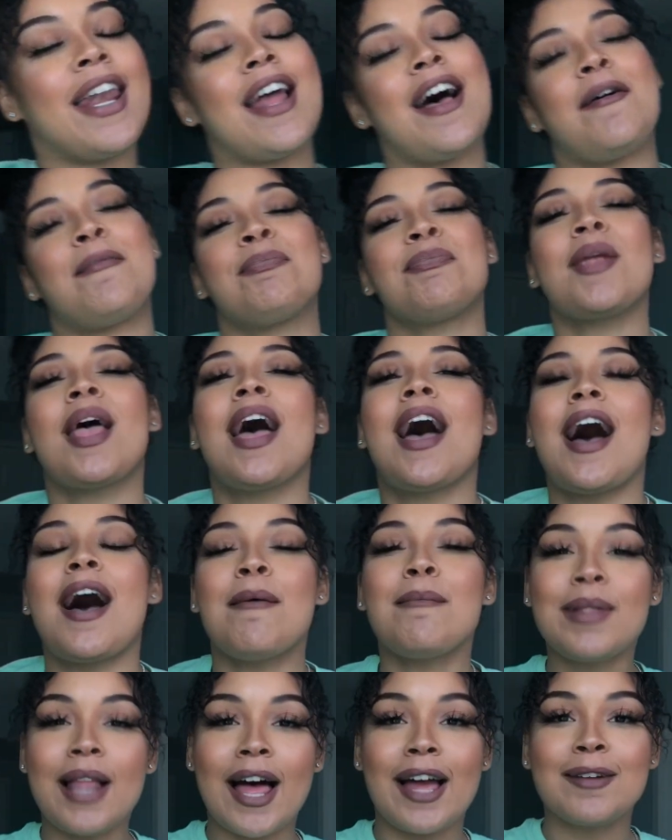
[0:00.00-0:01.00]
Now,
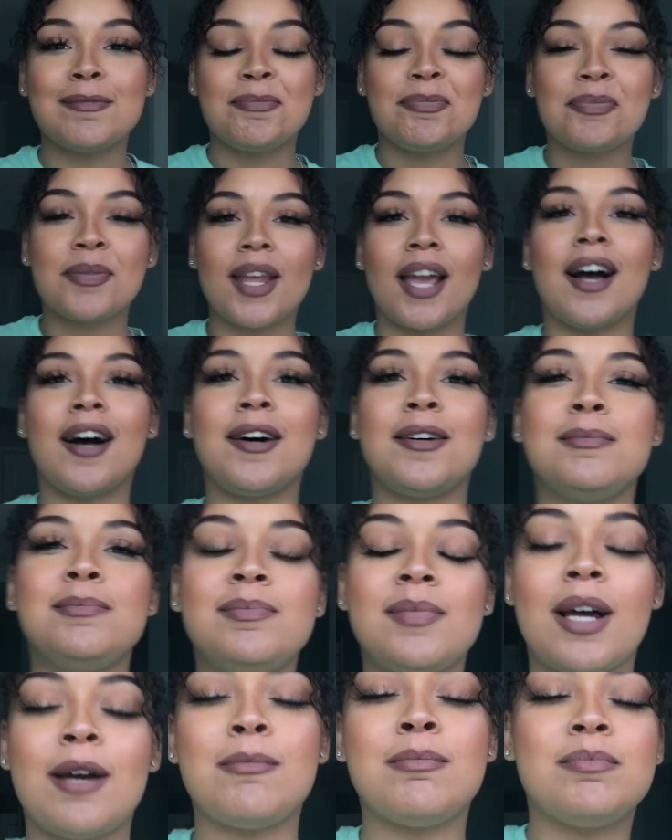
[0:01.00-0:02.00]
I'm black.
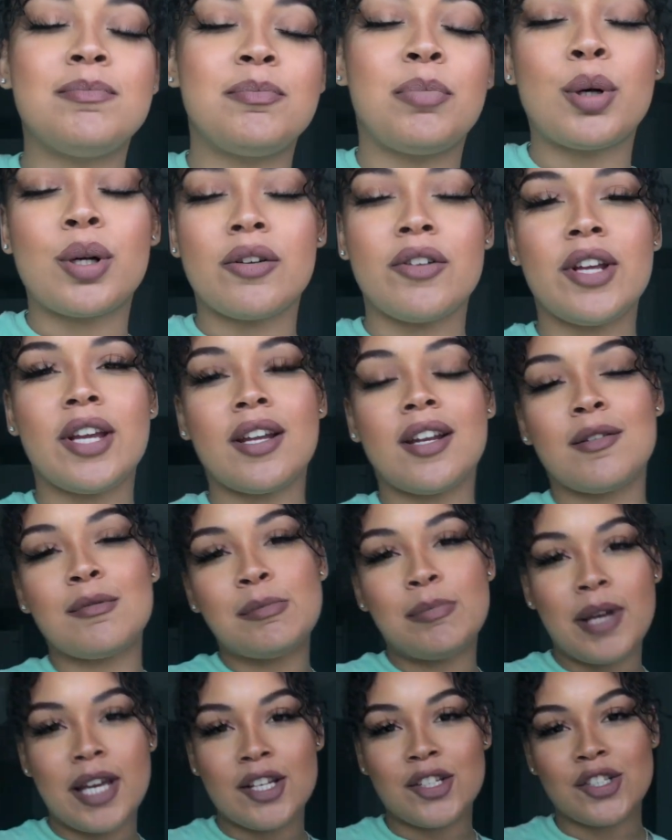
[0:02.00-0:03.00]
I'm Puerto Rican
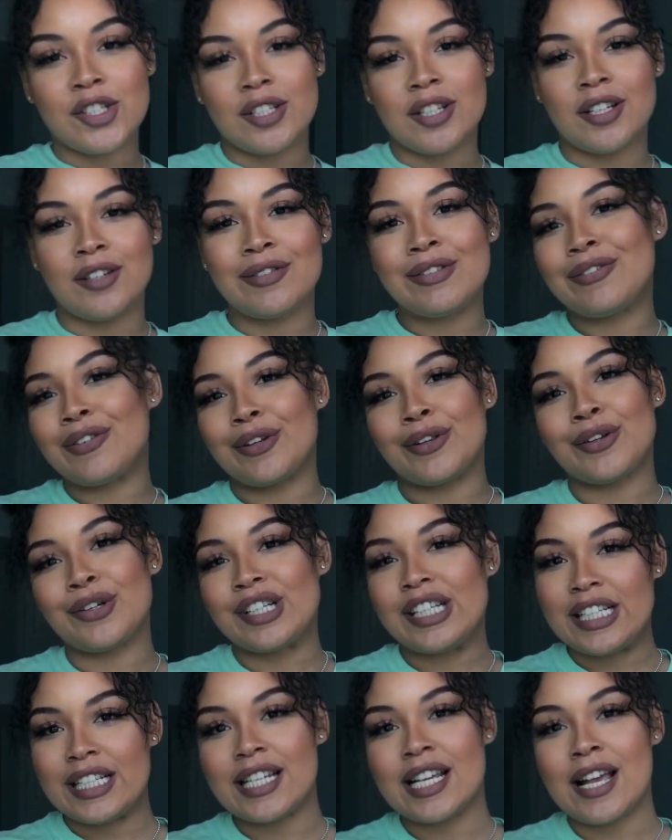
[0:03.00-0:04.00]
and Bayesian in further
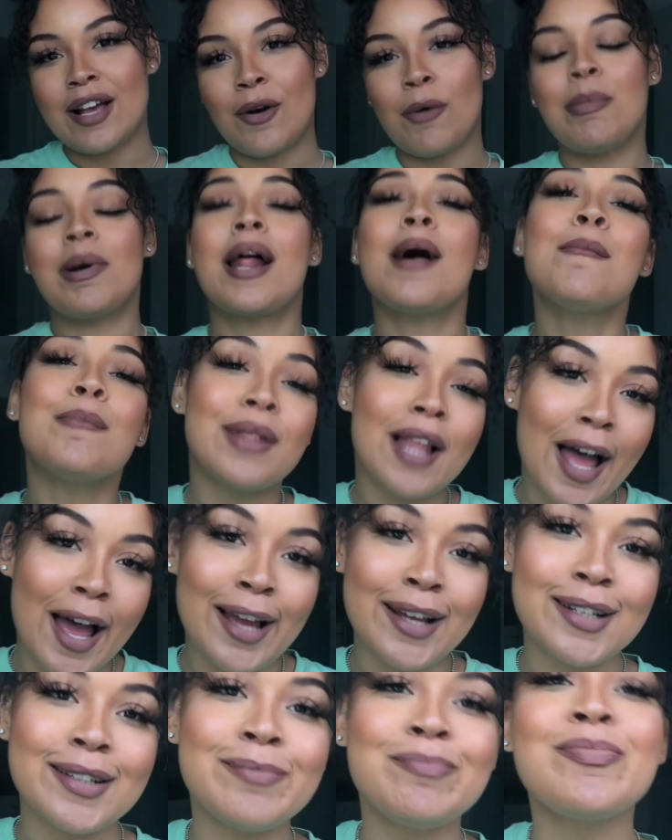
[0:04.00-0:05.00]
detail, but I'm
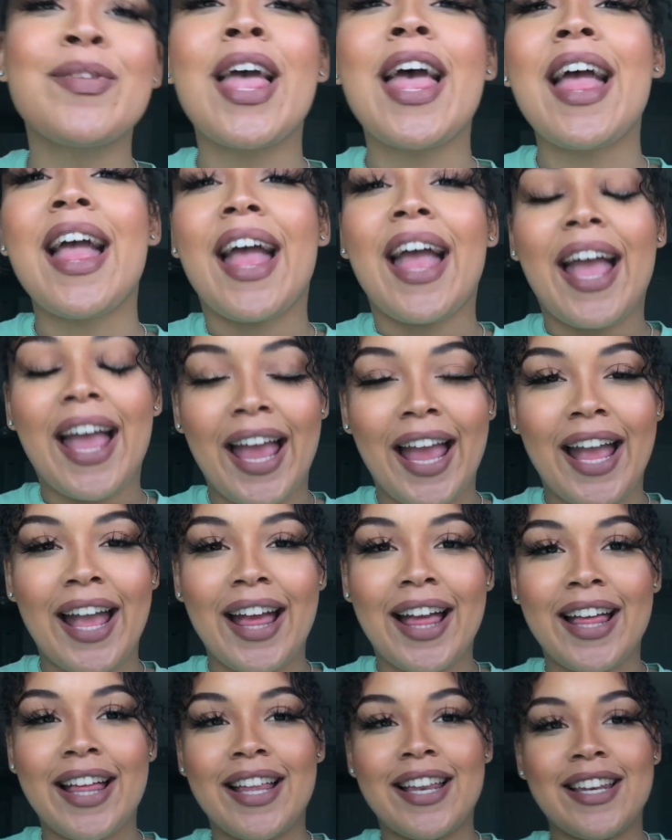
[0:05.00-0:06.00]
black.
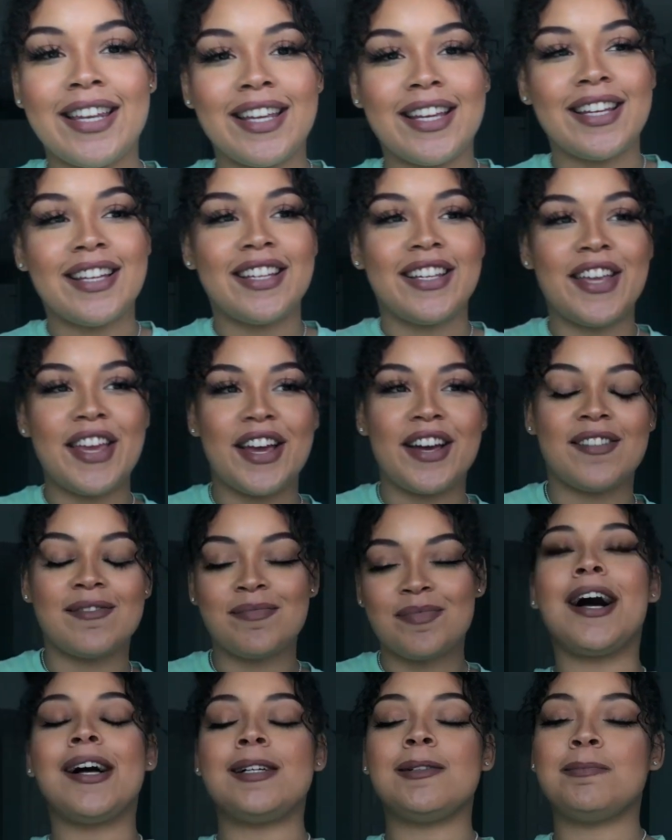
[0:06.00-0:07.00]
And yeah,
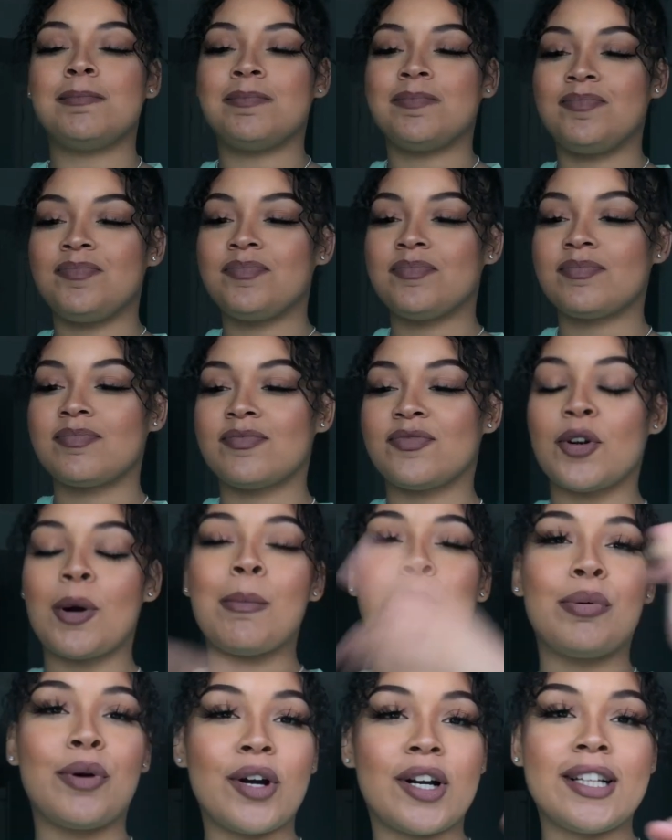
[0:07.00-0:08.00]
I'm
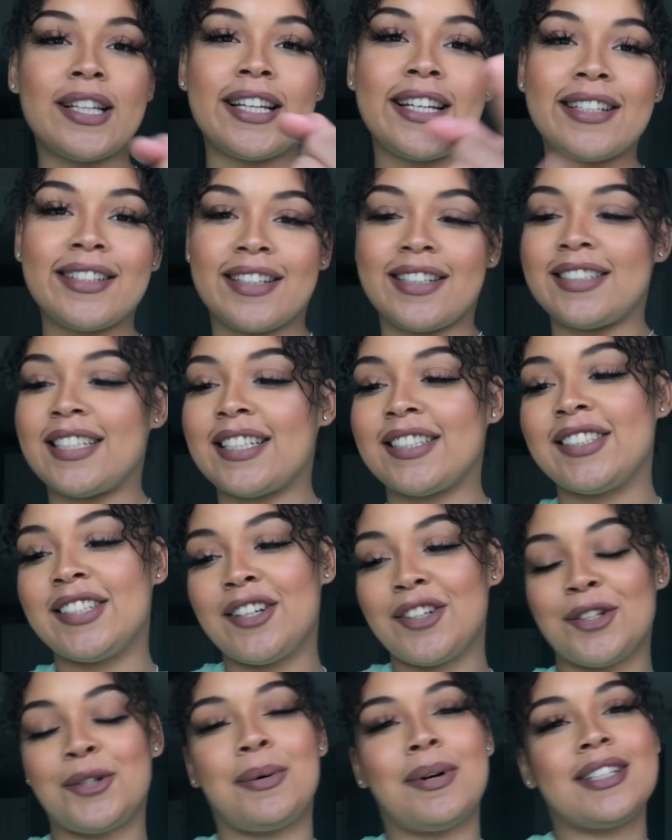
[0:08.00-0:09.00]
from Brooklyn because that's
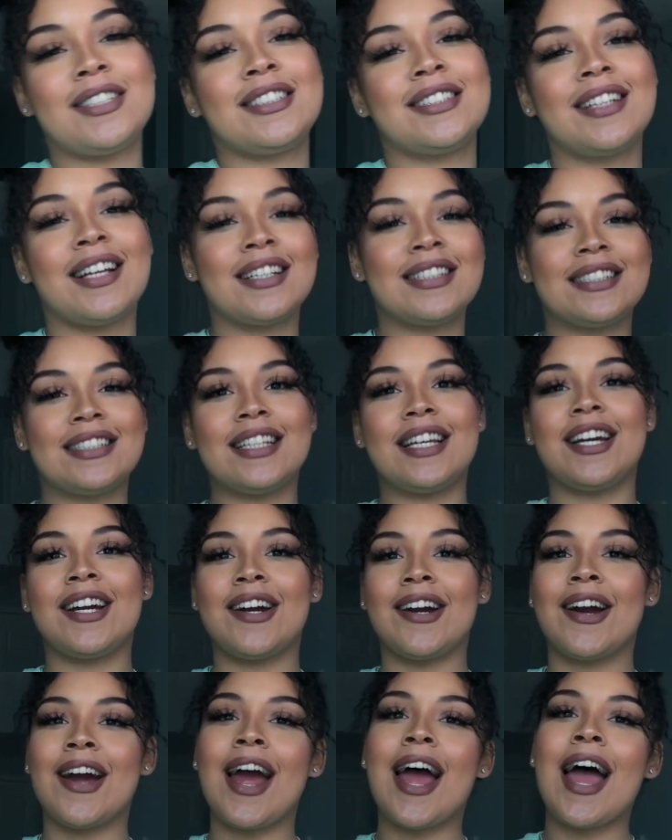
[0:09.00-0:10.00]
another question that's there.